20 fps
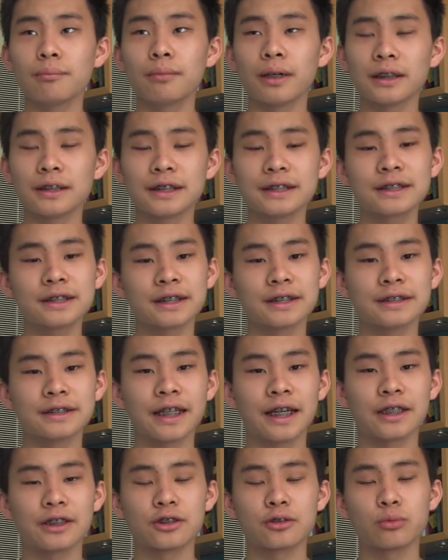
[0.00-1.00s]
my
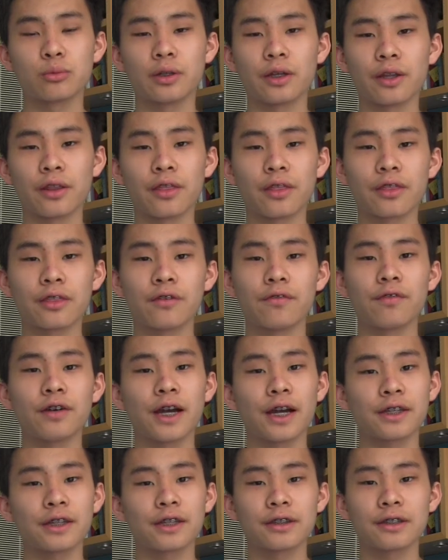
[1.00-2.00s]
discontent with the
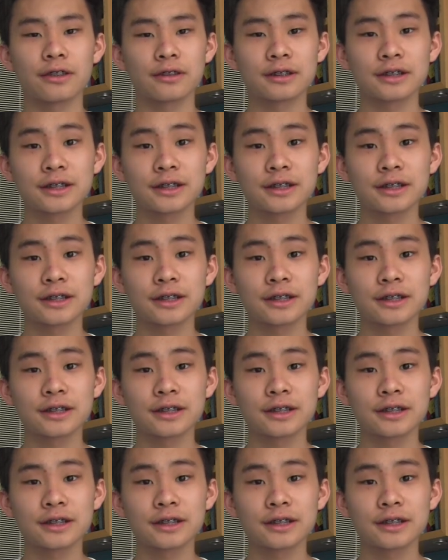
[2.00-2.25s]
fact that they're